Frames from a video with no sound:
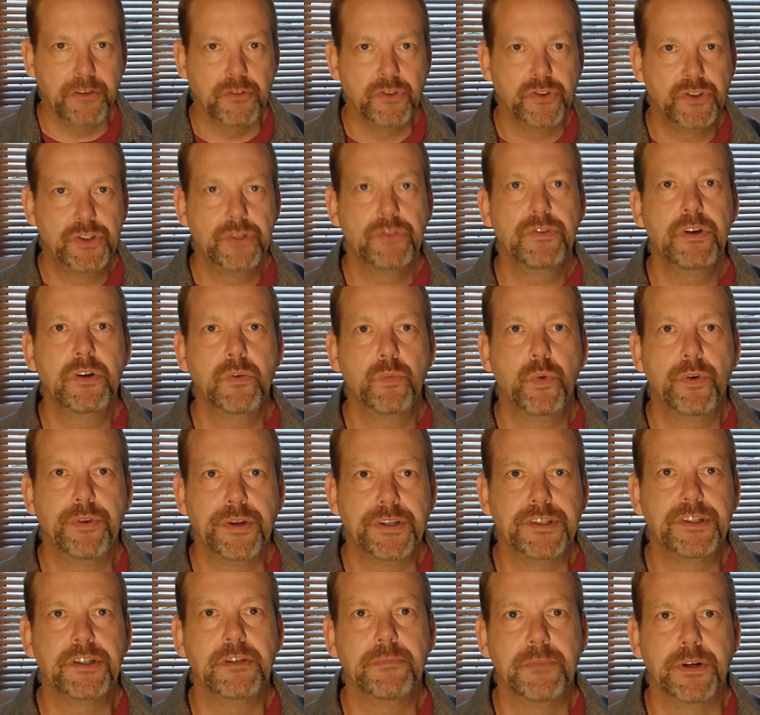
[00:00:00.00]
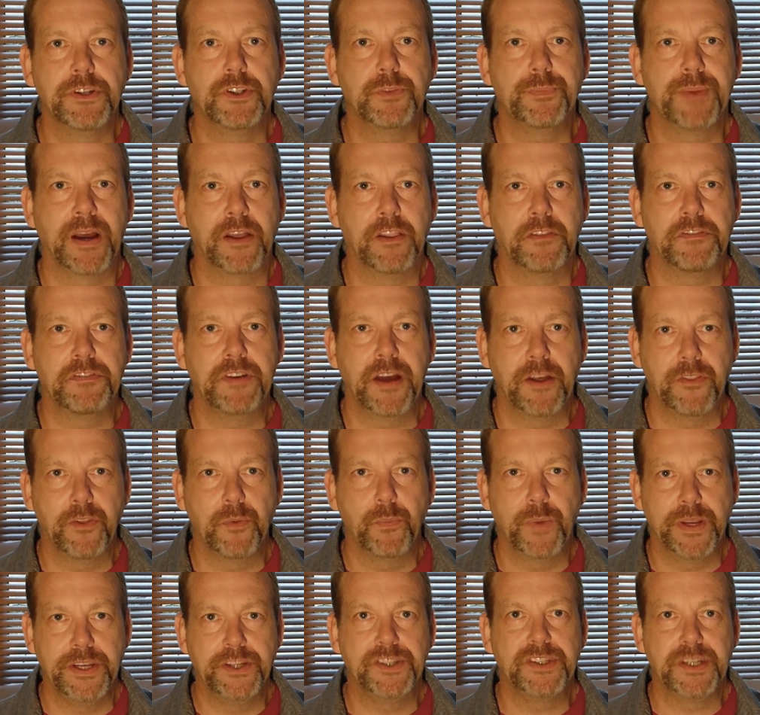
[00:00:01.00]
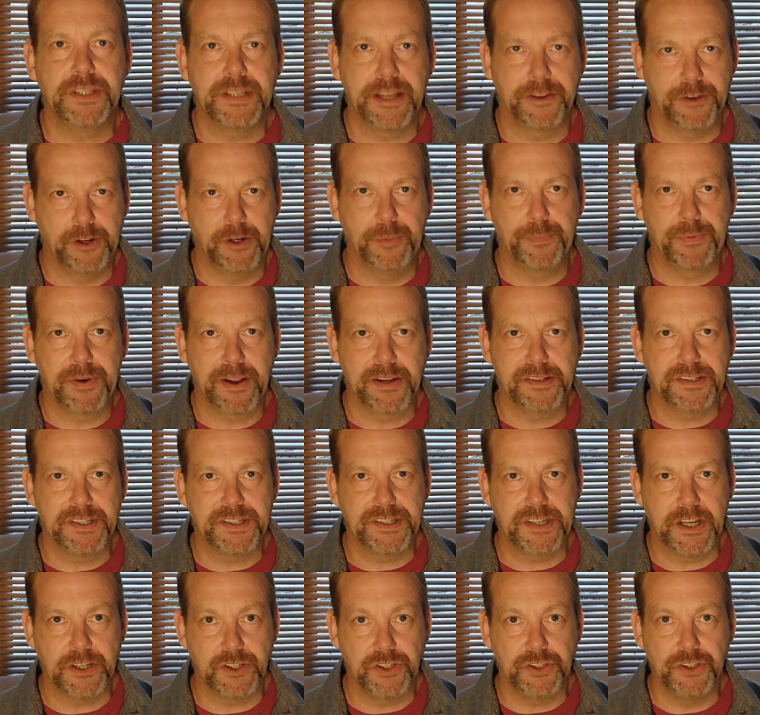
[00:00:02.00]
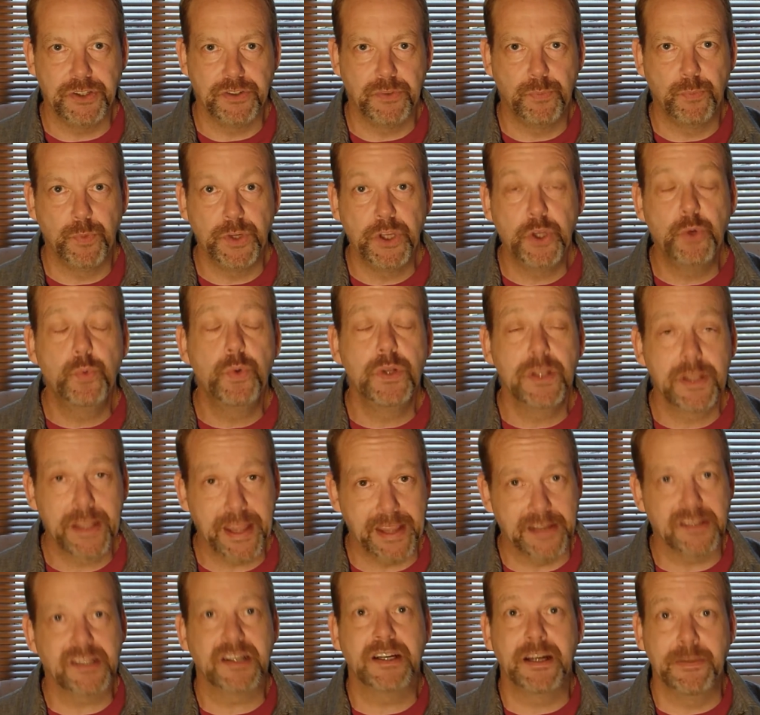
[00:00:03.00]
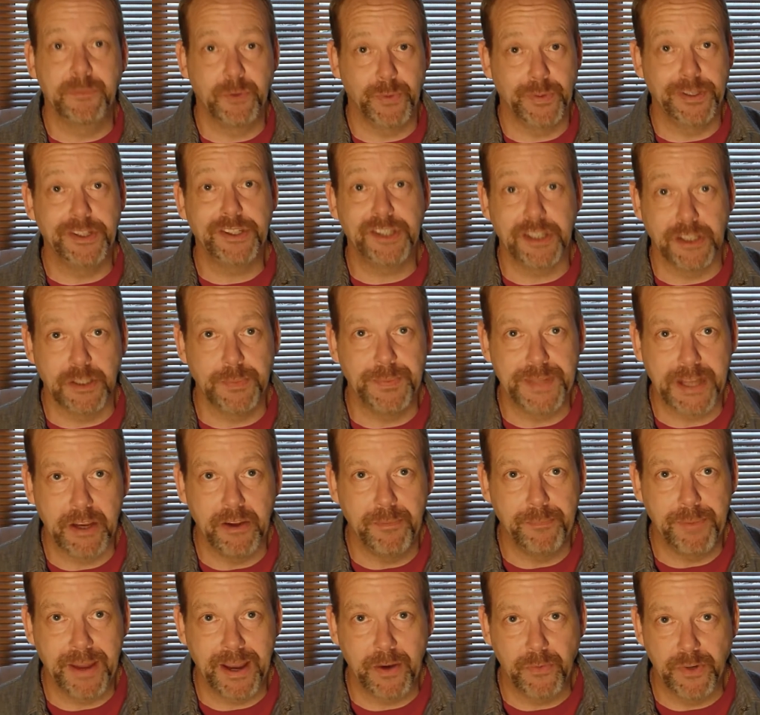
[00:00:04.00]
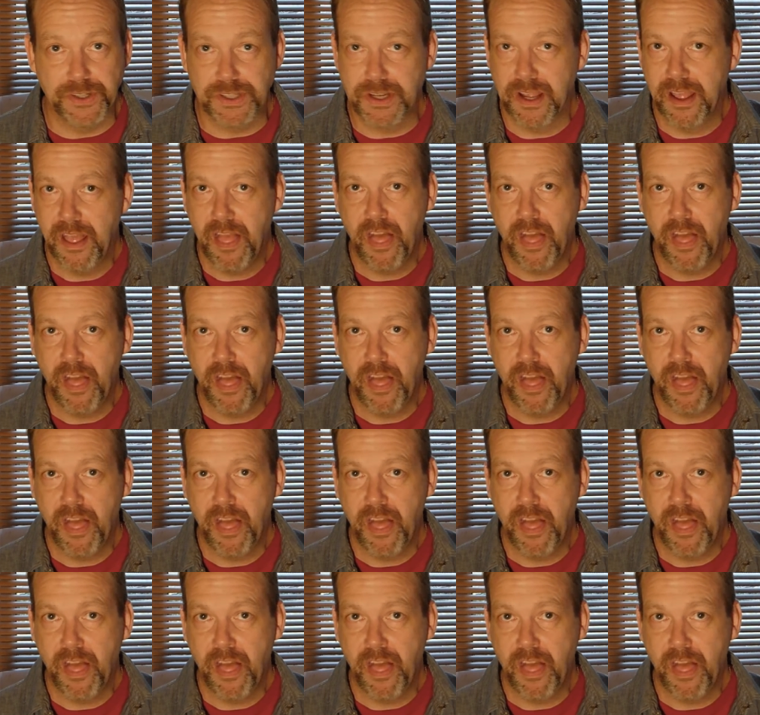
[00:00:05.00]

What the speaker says: do not worry too much about the fact that when you sit down in a practice session, you will get times when you seem to be going backwards.